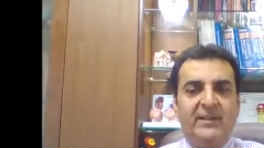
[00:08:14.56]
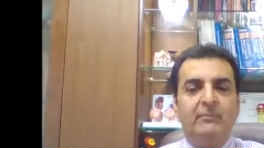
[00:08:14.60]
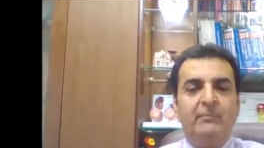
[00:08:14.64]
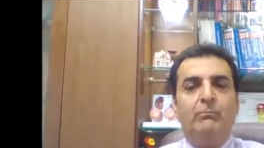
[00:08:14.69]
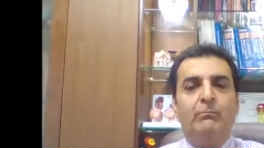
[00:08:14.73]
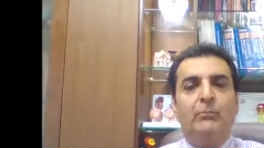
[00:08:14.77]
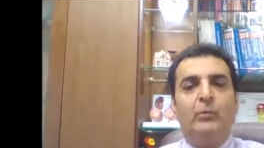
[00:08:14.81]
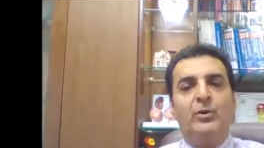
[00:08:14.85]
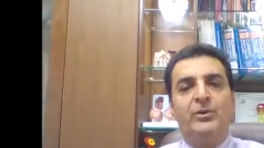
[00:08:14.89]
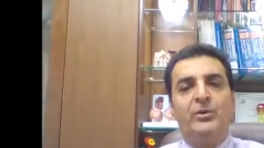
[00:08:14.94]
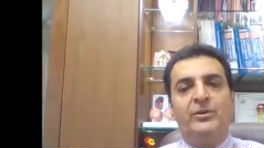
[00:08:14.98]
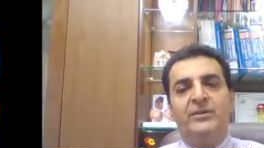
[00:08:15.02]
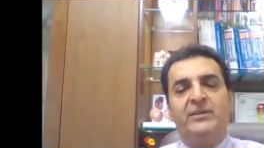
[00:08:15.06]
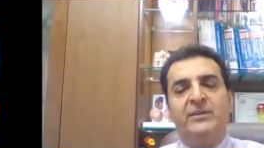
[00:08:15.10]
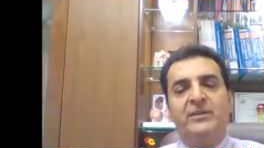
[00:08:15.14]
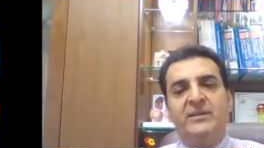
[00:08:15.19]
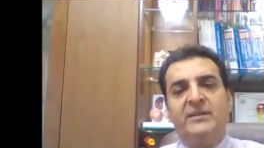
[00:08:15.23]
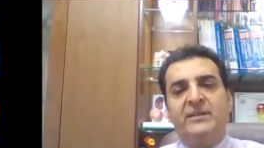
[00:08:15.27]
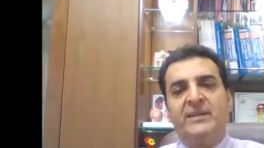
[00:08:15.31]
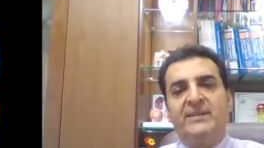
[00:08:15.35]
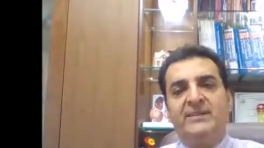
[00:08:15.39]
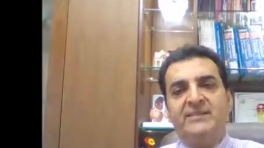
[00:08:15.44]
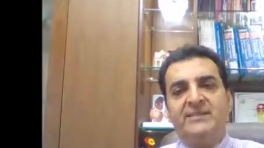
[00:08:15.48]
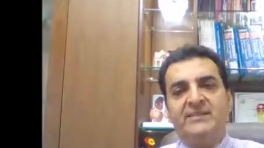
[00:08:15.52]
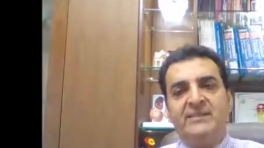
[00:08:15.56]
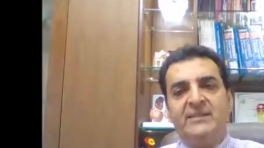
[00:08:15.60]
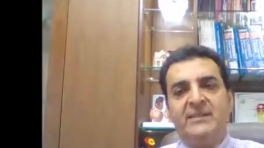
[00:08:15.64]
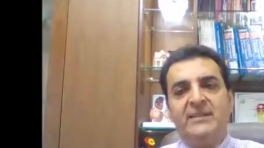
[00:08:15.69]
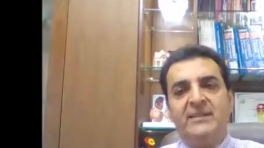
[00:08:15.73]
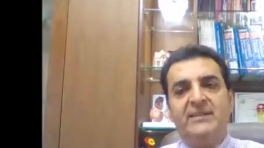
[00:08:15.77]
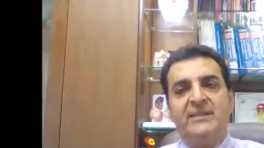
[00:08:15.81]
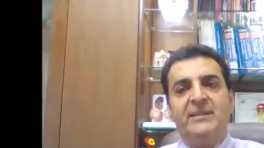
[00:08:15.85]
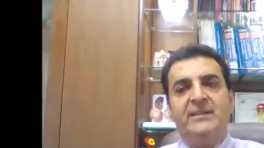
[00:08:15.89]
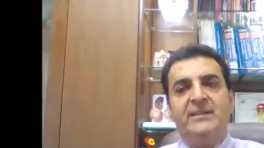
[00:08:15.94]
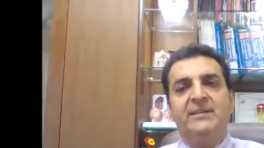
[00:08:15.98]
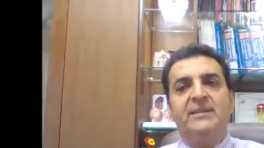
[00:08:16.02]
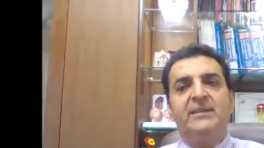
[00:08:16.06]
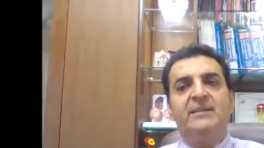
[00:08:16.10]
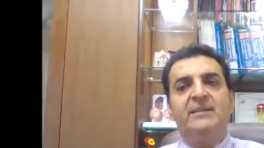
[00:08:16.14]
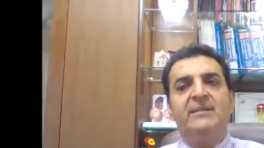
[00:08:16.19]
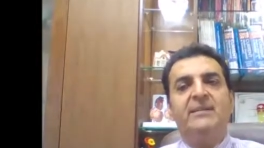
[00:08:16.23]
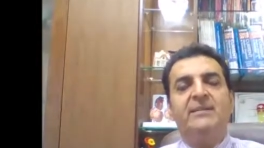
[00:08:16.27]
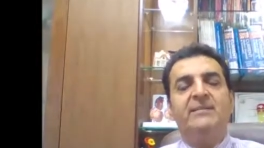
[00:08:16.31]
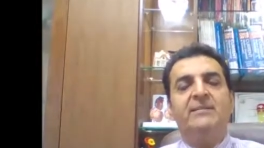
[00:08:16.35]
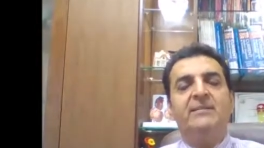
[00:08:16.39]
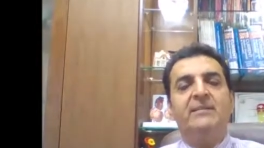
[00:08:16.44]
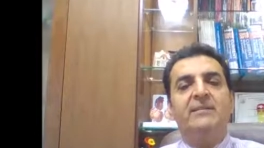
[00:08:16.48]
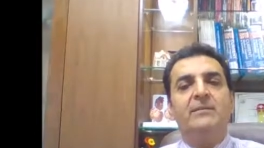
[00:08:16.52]
and moderate intensity they
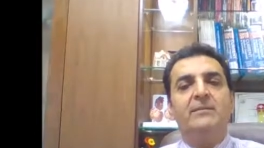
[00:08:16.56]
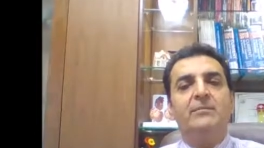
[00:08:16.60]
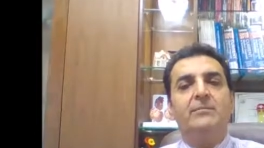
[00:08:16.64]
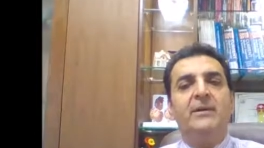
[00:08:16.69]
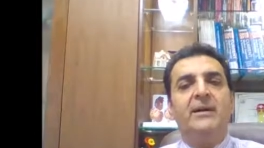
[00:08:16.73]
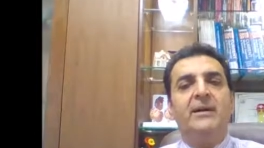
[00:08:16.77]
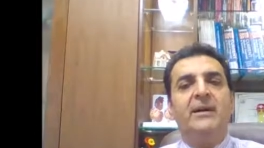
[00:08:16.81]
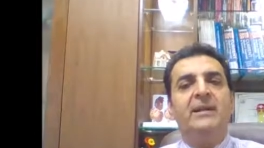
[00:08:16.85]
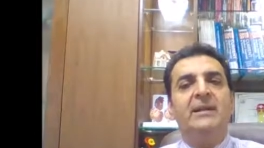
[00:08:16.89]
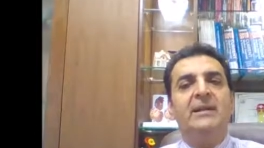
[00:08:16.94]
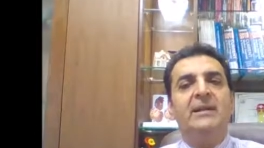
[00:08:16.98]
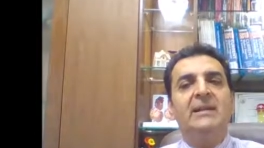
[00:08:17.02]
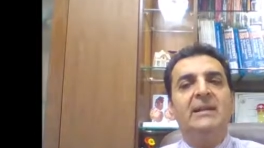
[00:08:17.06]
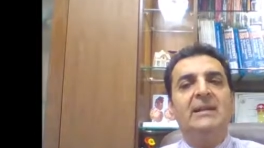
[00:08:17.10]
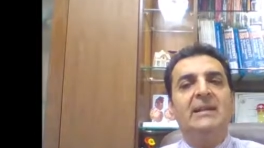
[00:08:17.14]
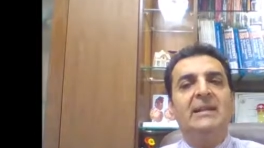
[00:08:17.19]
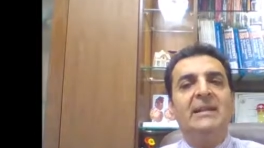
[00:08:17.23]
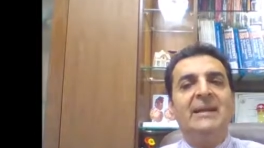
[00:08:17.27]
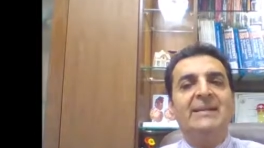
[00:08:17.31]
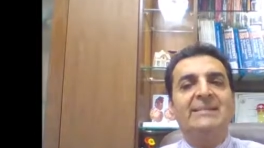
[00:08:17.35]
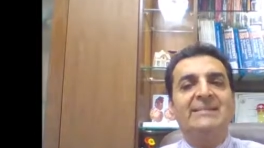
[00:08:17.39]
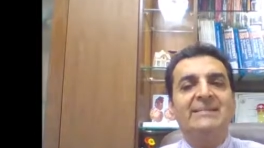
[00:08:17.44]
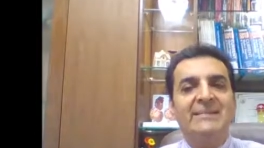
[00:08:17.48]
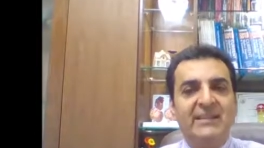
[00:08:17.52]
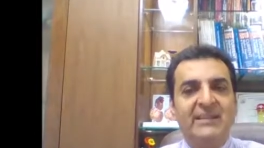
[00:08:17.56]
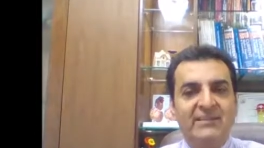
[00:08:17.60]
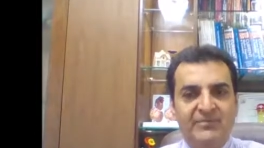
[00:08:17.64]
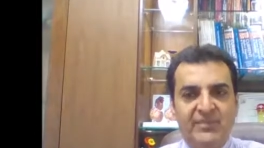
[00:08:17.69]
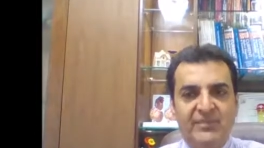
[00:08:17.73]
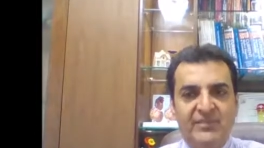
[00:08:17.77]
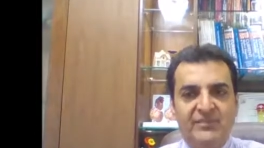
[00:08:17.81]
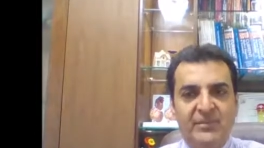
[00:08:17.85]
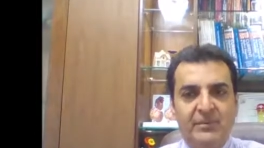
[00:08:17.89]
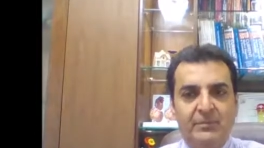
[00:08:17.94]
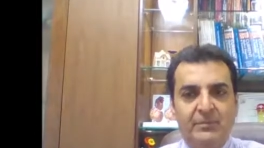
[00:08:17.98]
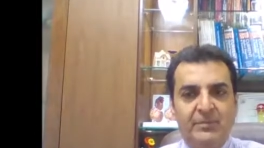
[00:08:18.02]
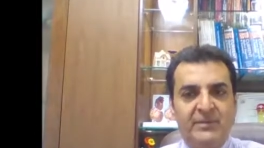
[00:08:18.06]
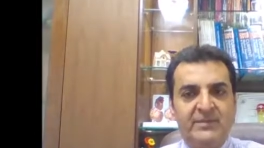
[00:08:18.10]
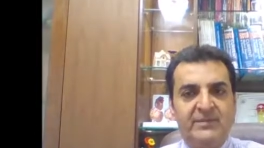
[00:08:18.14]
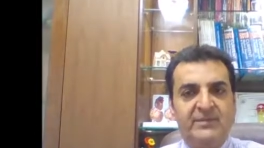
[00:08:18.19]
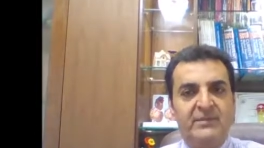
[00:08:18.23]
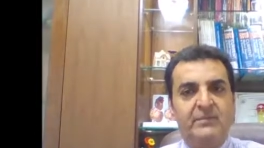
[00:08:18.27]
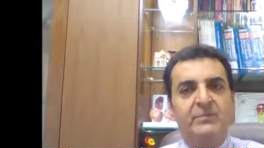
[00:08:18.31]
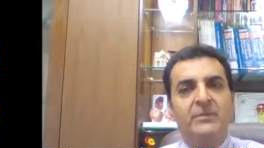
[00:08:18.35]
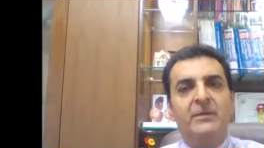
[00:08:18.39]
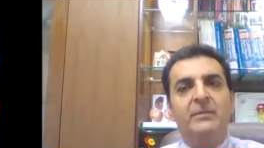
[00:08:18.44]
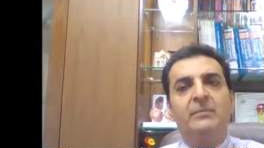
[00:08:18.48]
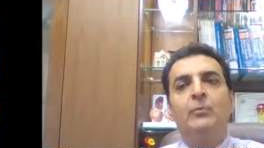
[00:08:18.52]
decrease it by less than
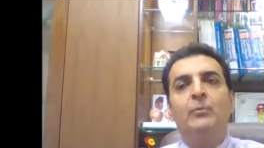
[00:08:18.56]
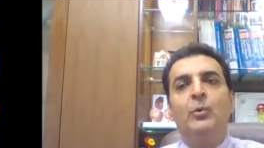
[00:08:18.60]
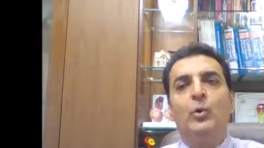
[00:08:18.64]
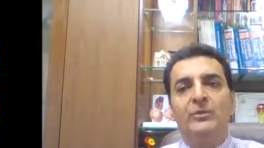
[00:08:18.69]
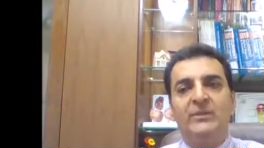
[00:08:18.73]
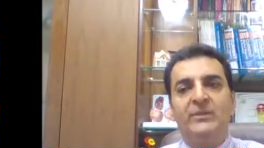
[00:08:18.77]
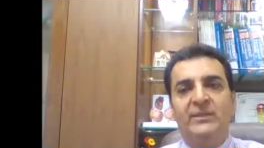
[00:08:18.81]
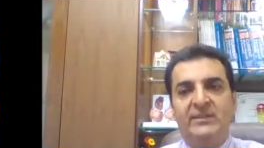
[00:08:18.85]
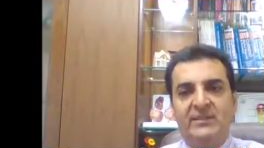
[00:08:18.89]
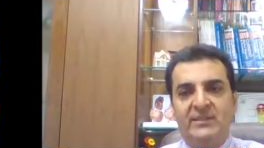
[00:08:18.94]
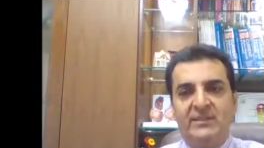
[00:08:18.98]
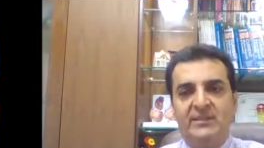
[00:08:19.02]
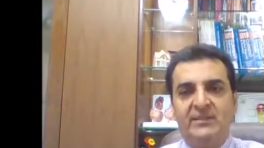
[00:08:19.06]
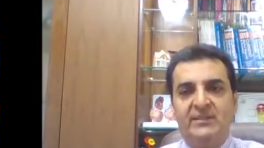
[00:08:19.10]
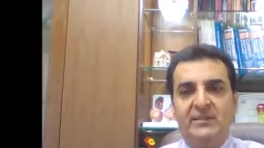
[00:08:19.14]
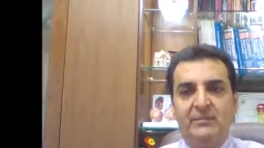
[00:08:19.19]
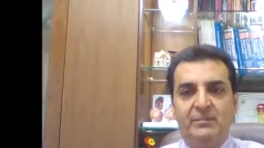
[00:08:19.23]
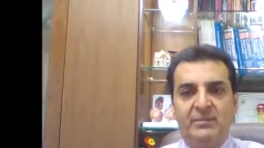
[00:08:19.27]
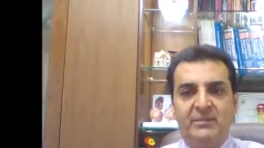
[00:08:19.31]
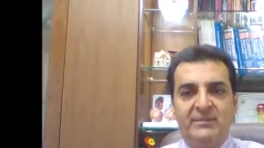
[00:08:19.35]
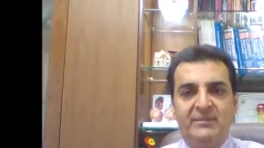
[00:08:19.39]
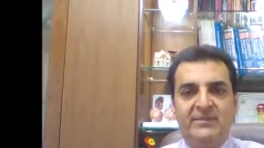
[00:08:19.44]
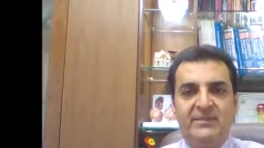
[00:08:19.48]
50% but more than 30%.